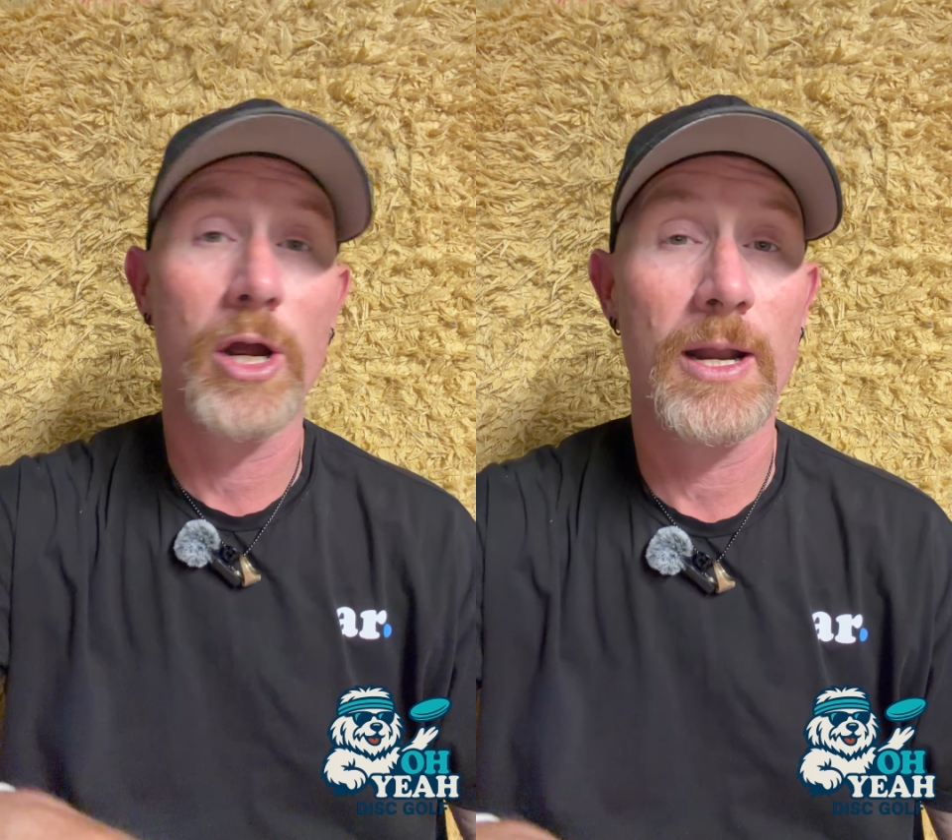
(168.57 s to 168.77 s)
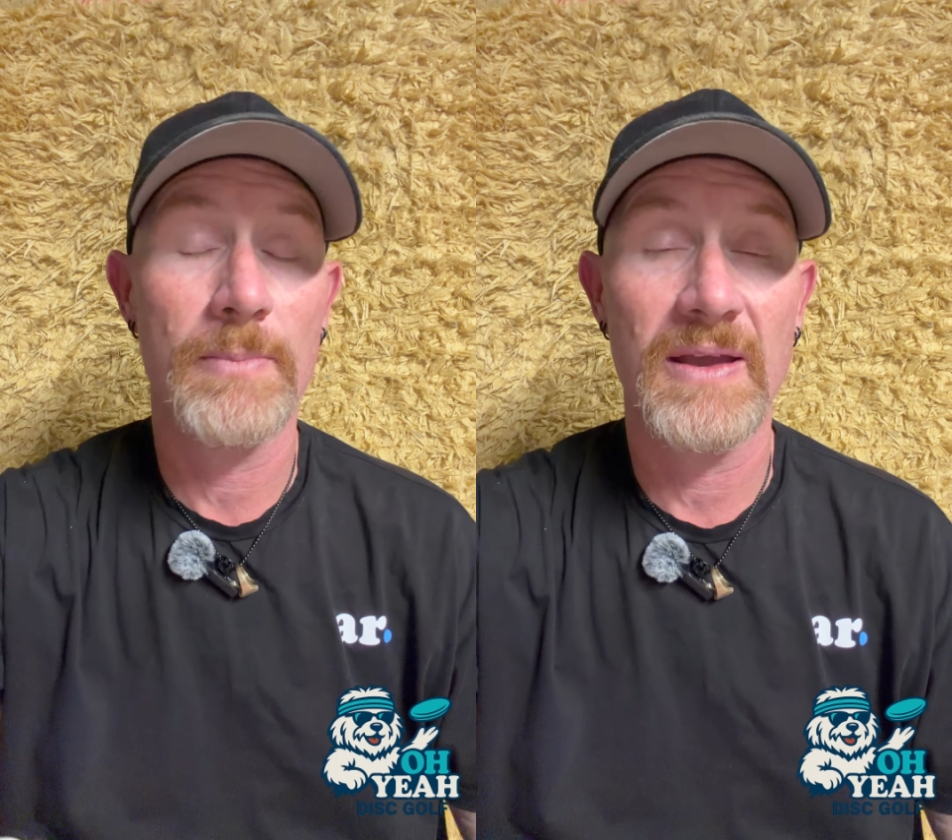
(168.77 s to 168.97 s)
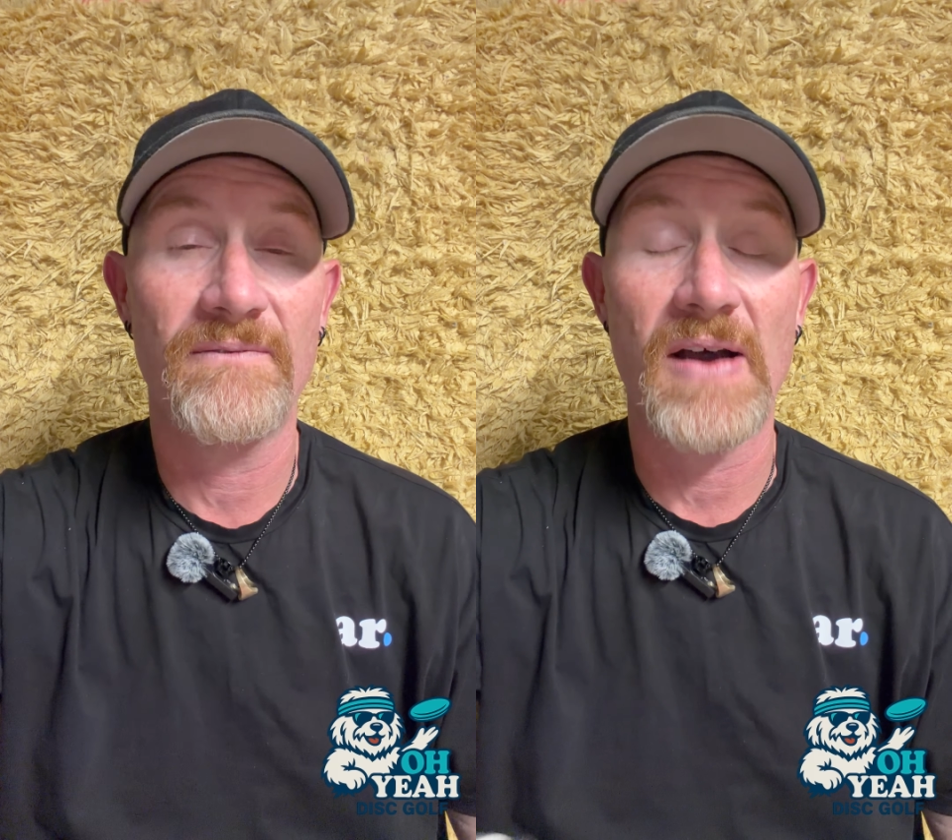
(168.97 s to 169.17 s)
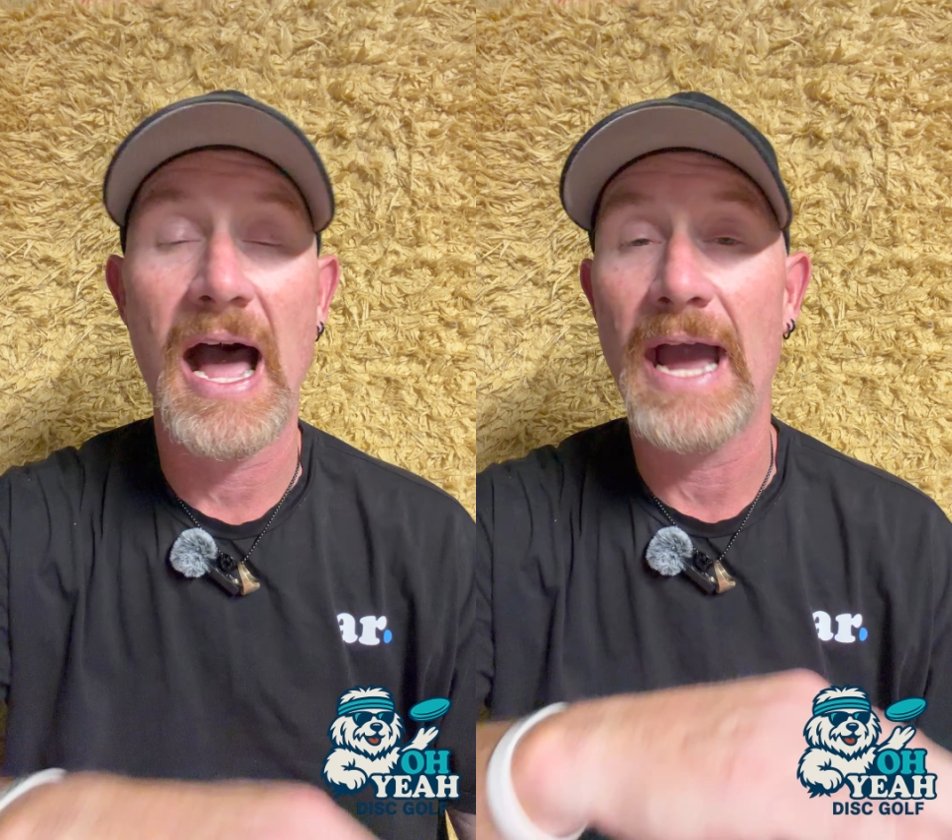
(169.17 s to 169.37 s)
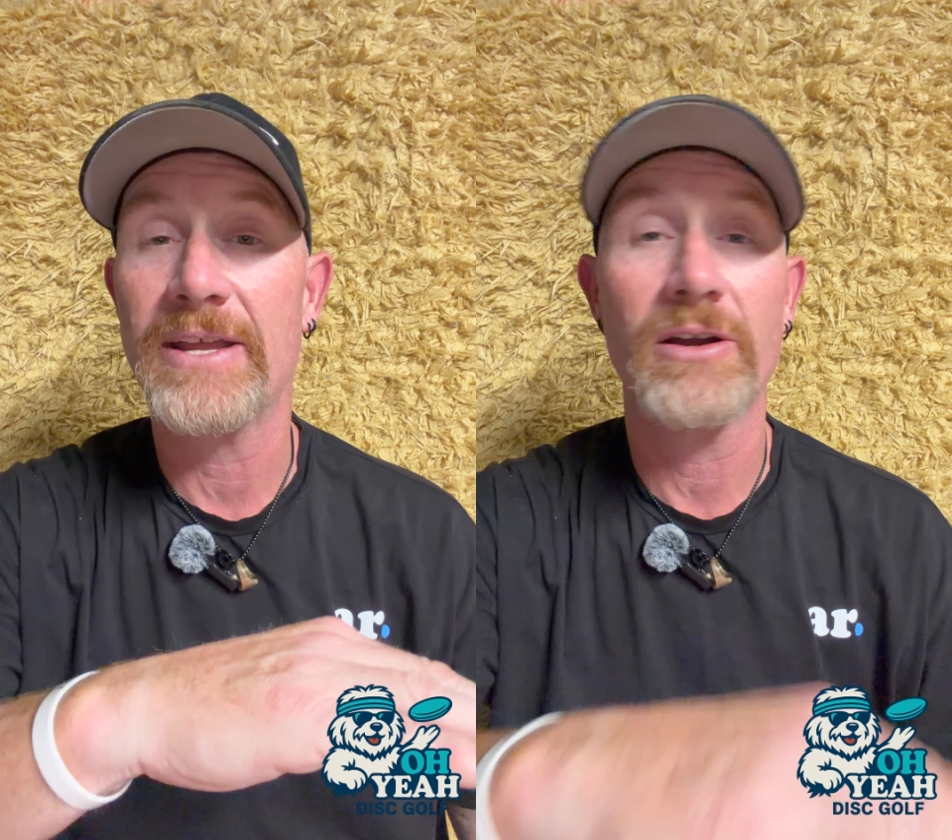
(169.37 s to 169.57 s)
going to be
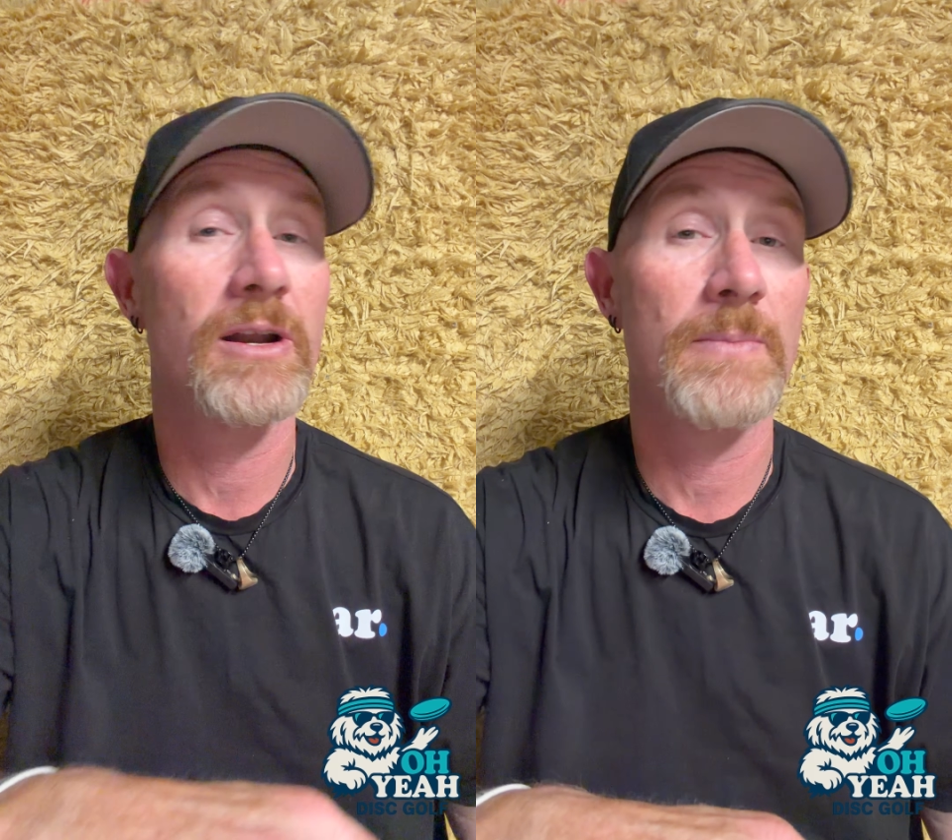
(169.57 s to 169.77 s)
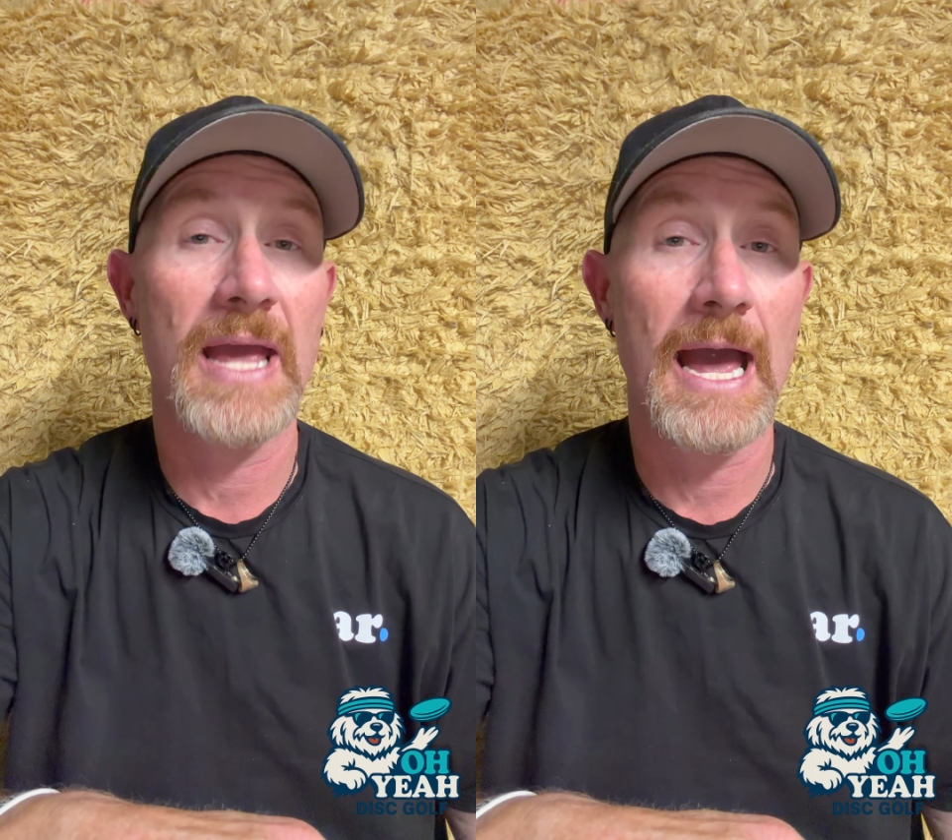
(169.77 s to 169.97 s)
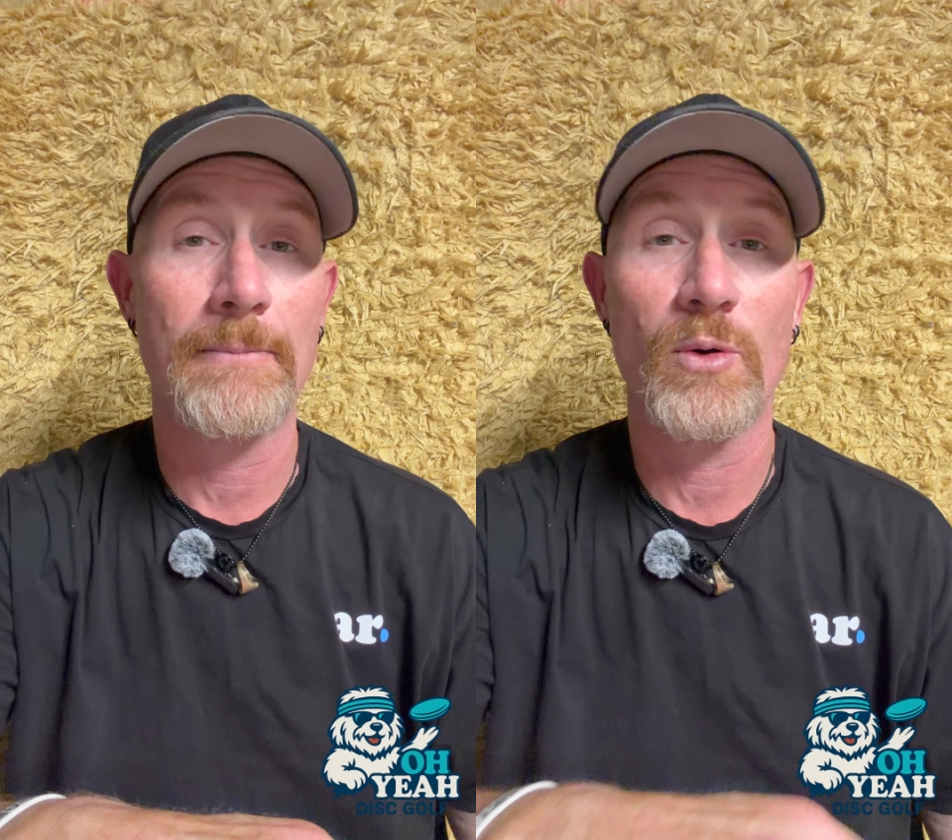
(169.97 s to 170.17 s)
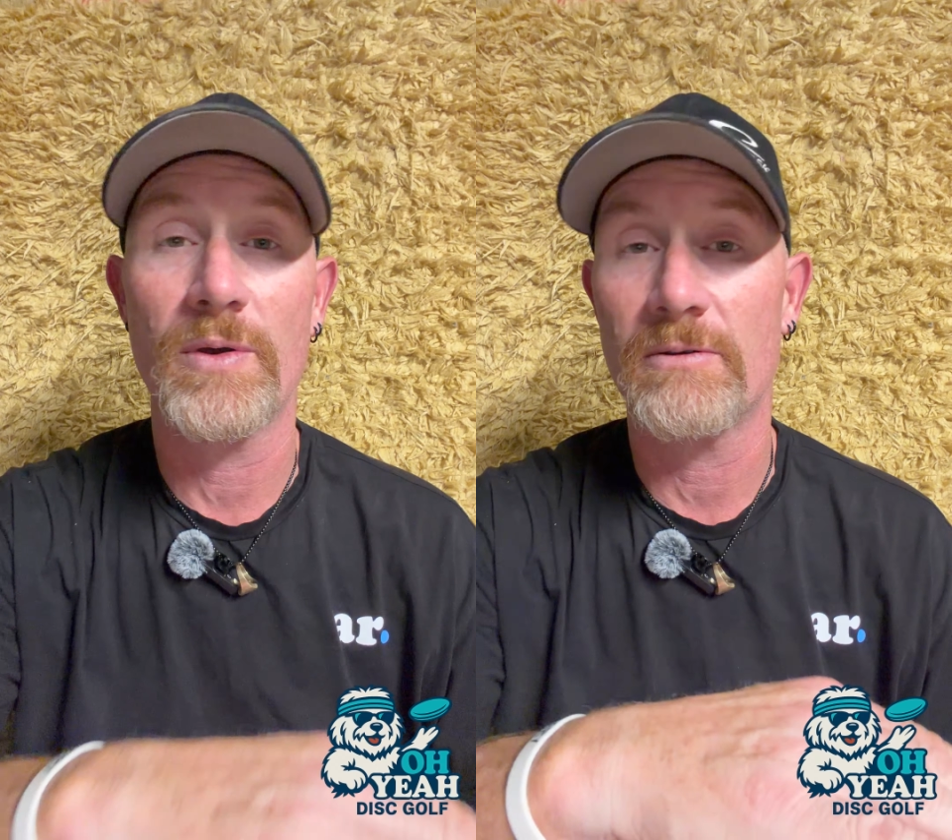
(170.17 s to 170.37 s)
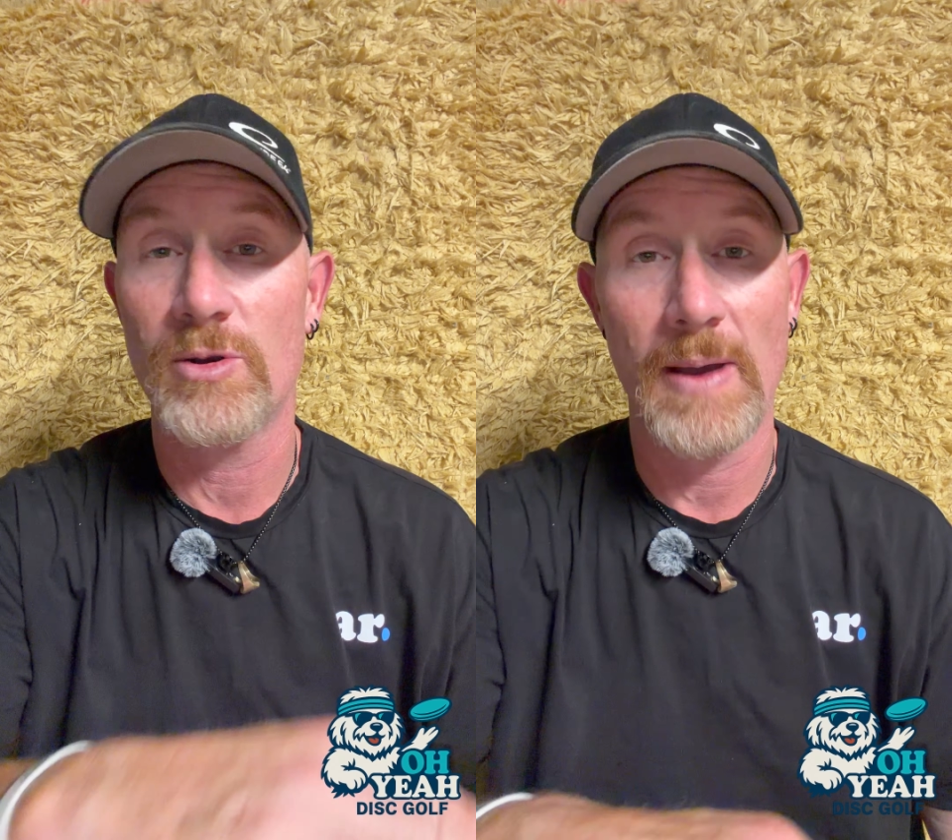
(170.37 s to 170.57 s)
fine. You're going to be happy
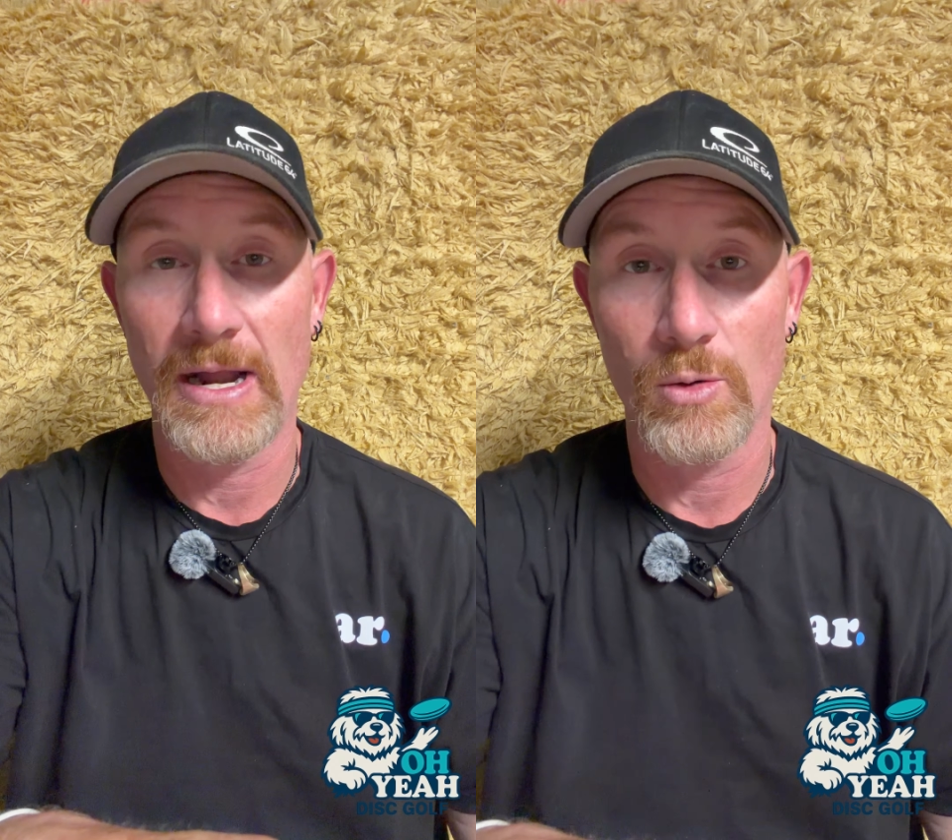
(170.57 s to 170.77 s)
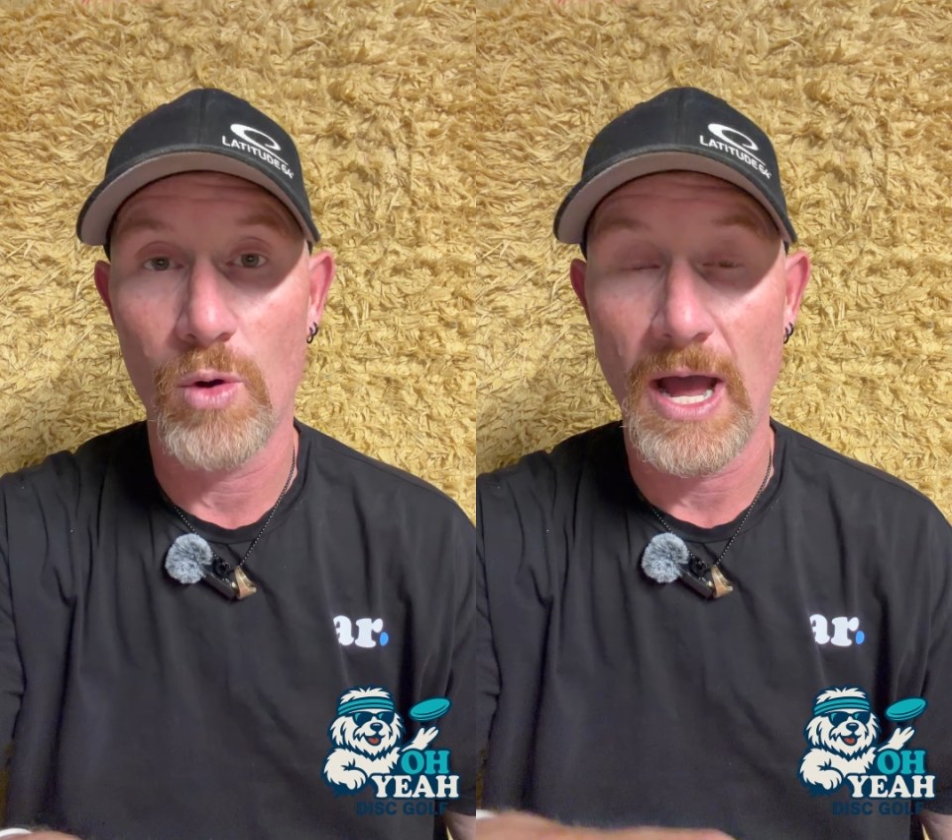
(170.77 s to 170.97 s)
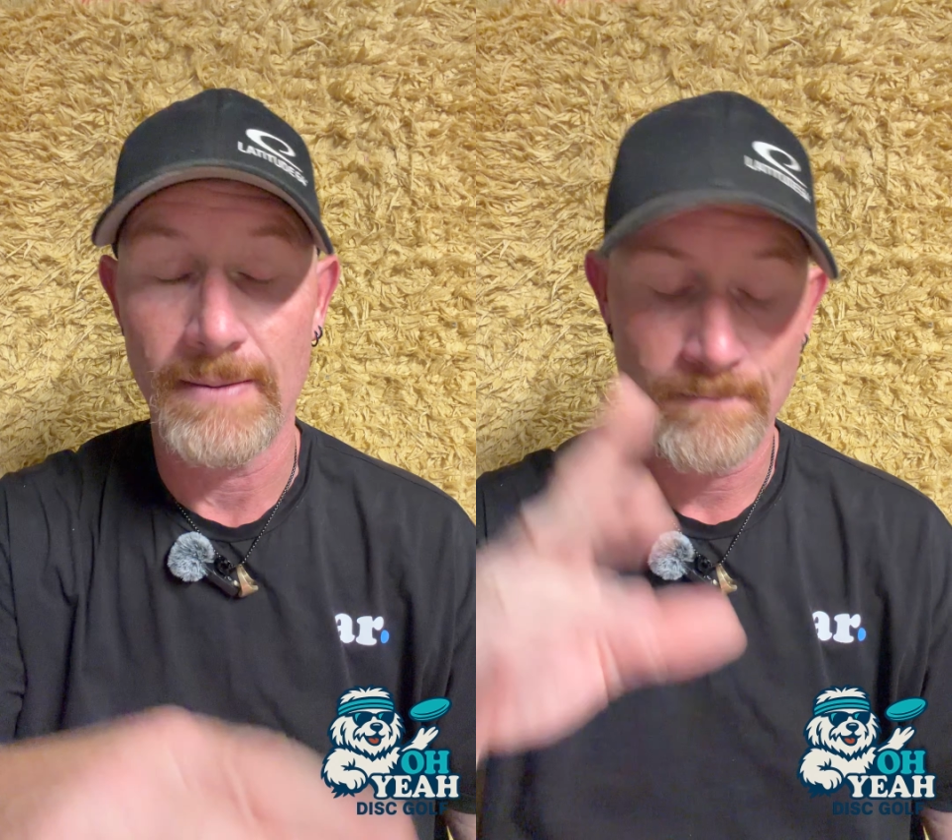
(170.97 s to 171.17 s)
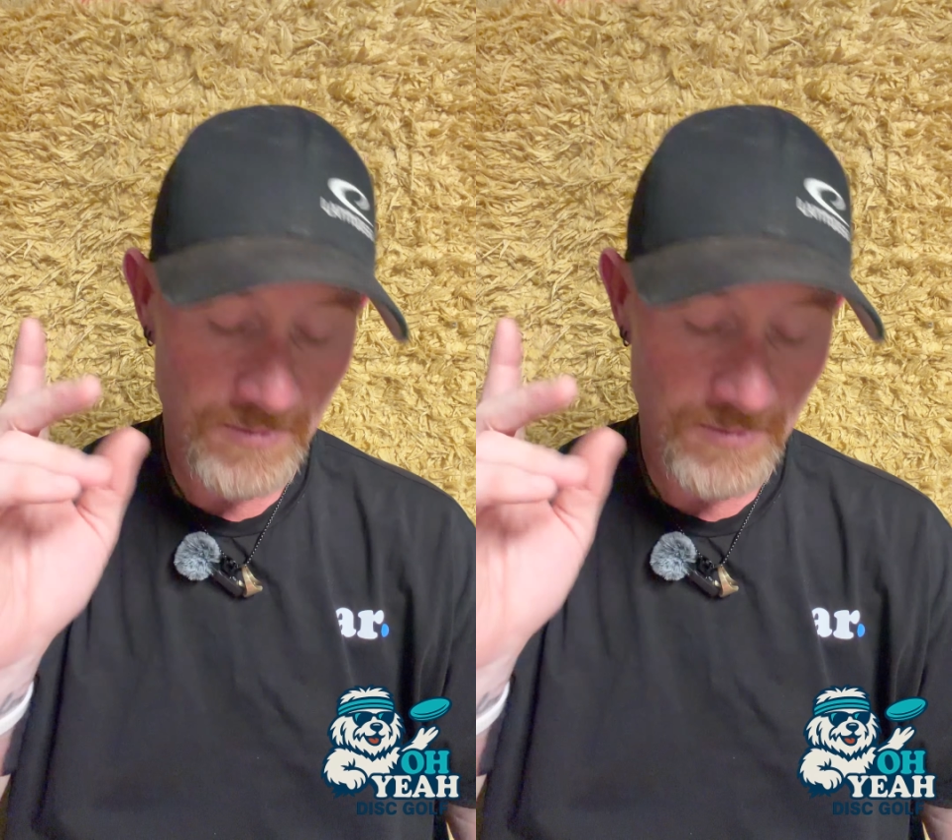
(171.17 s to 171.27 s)
with them no matter what.